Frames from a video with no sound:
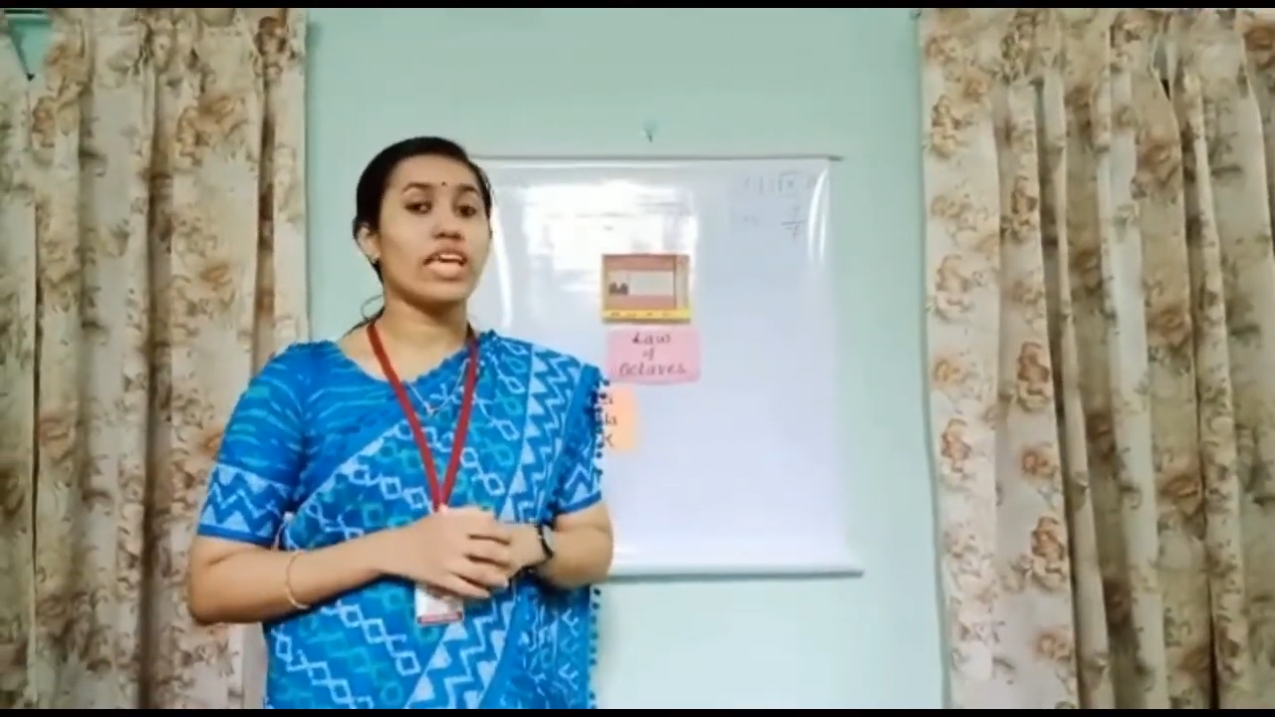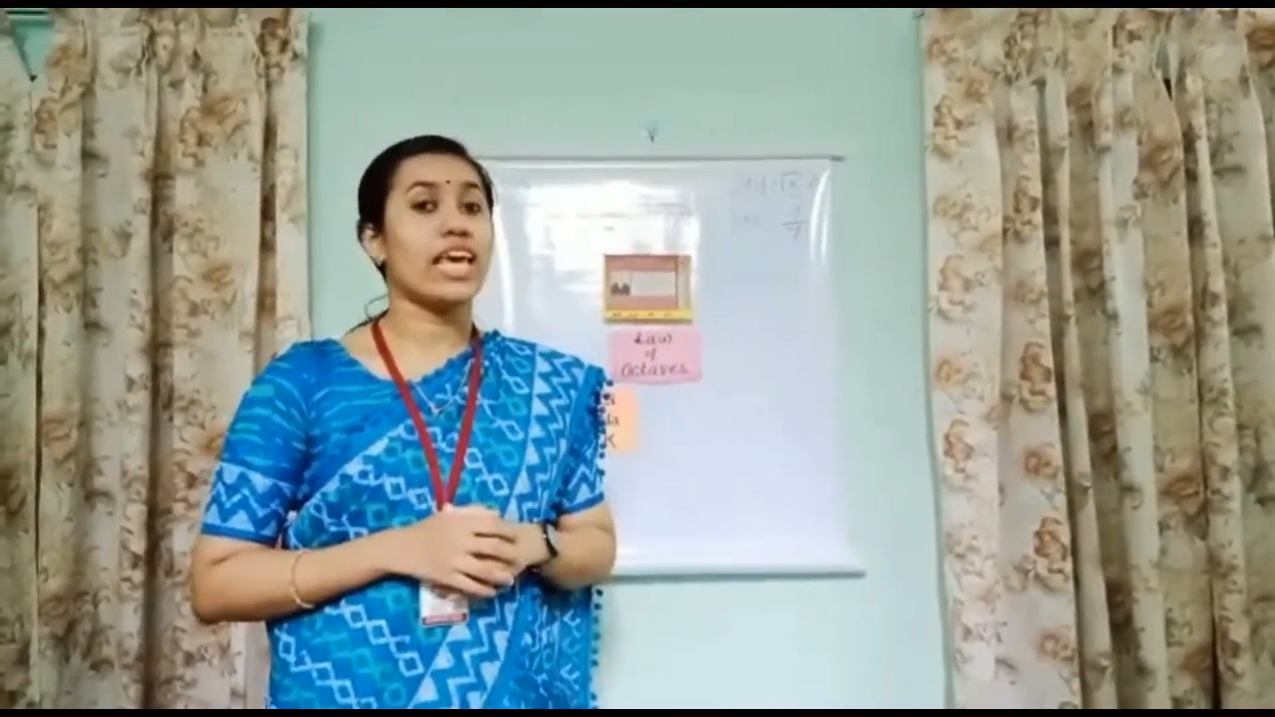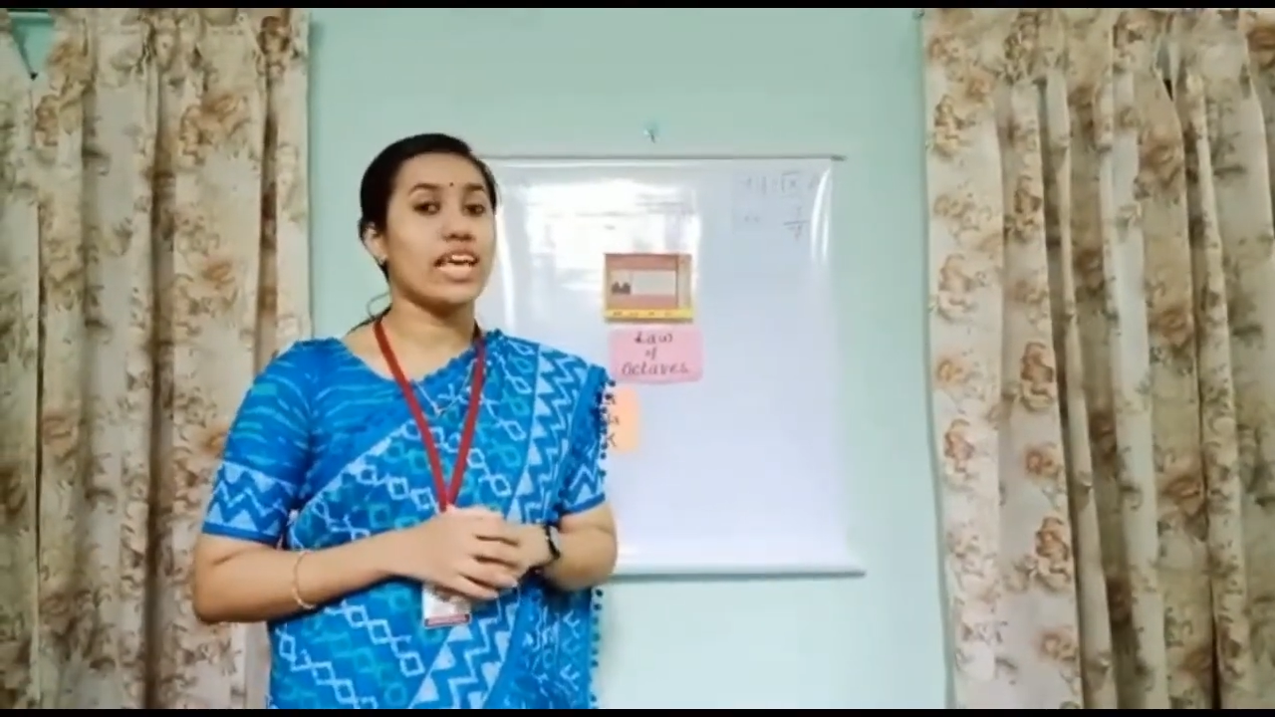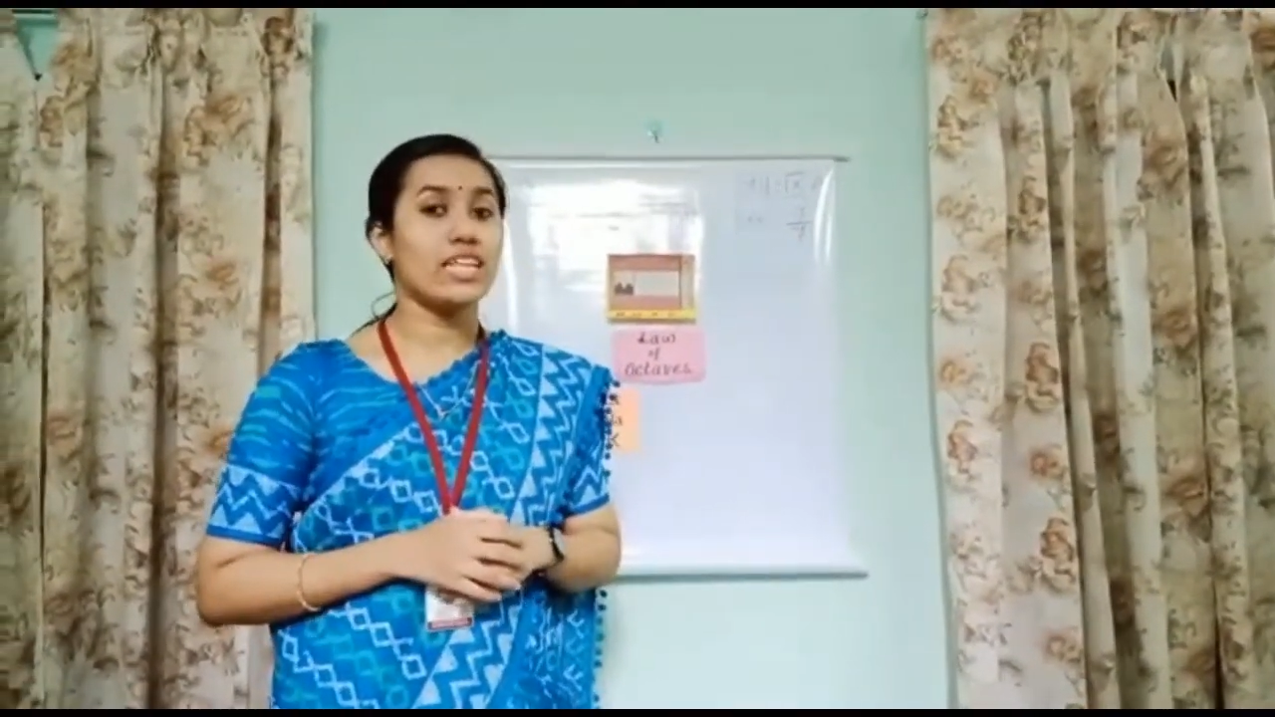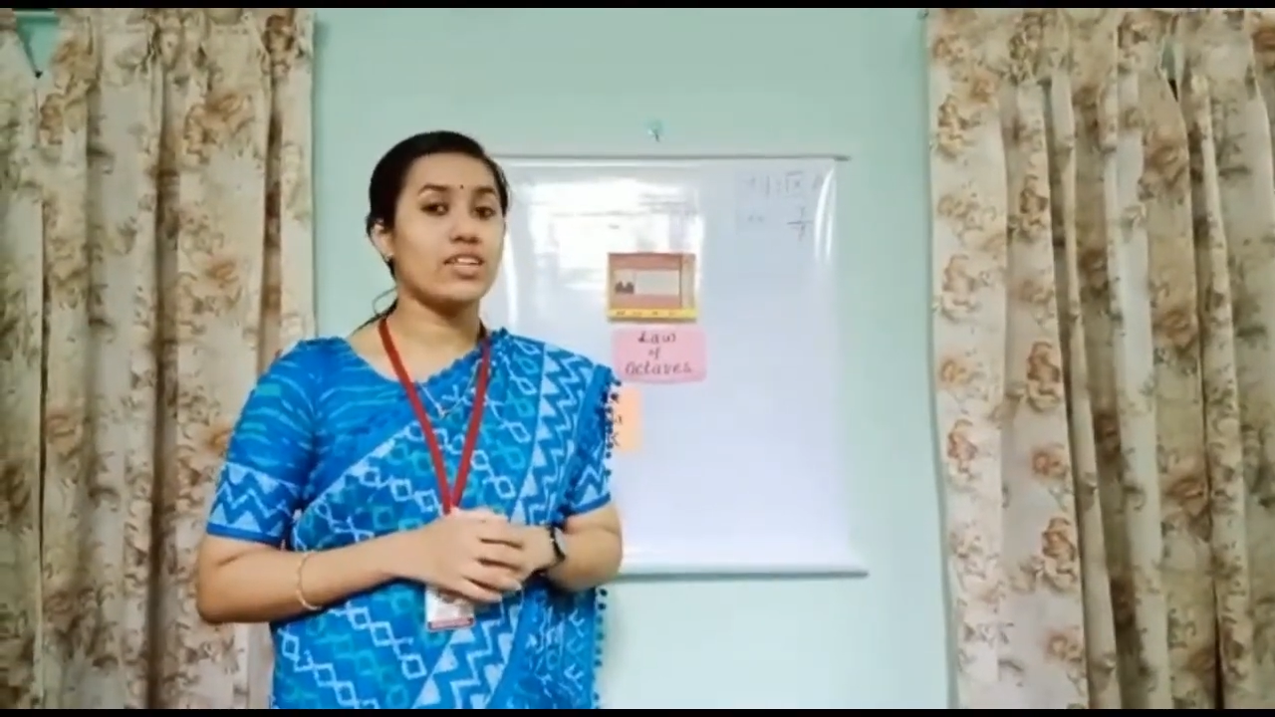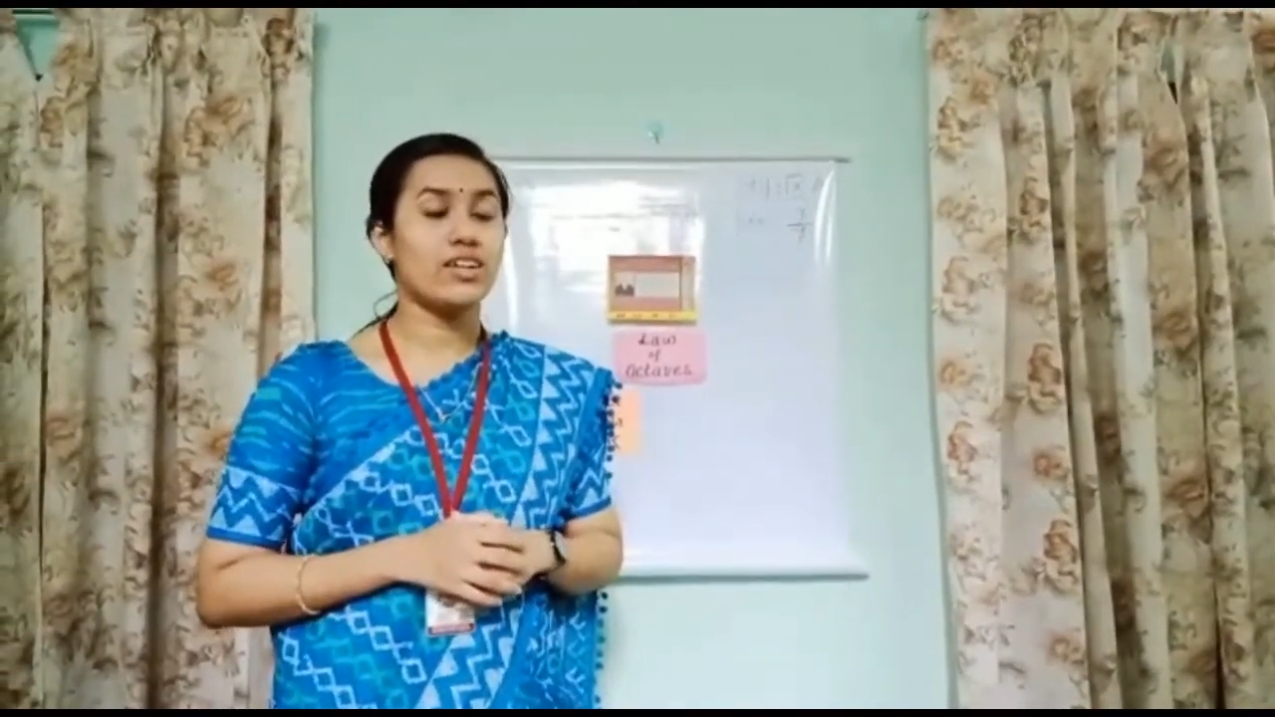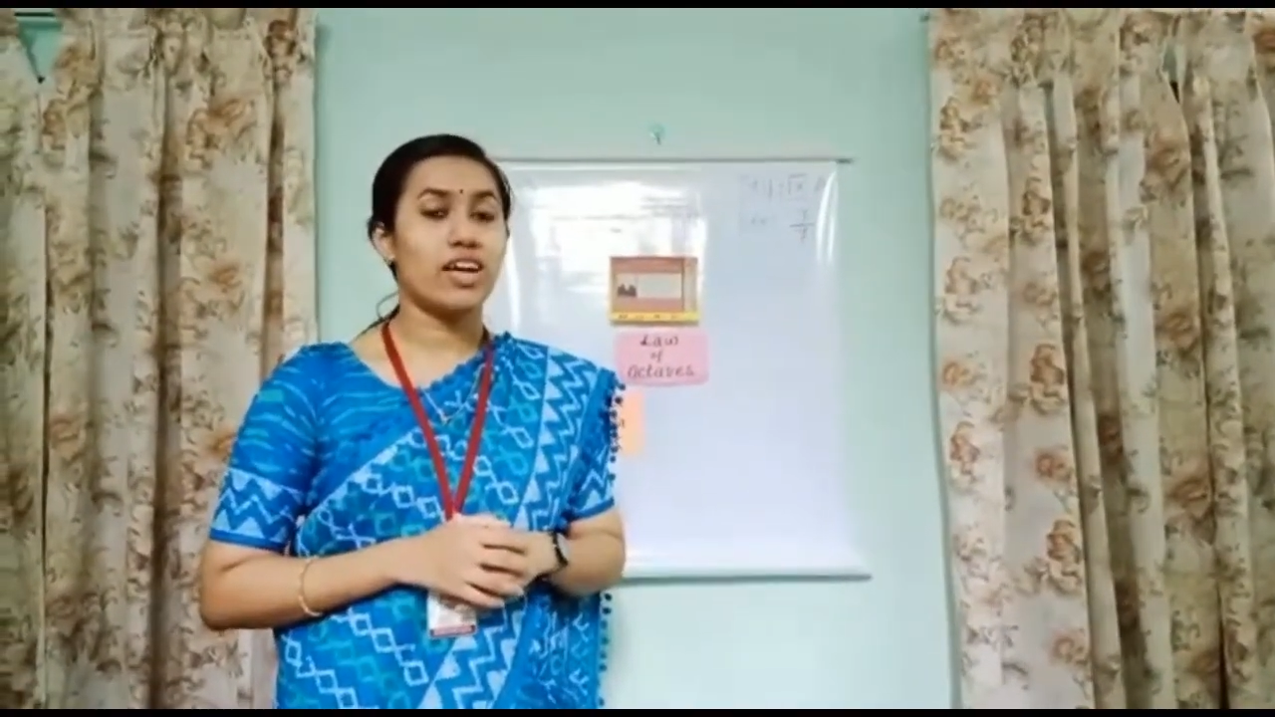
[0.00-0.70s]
8th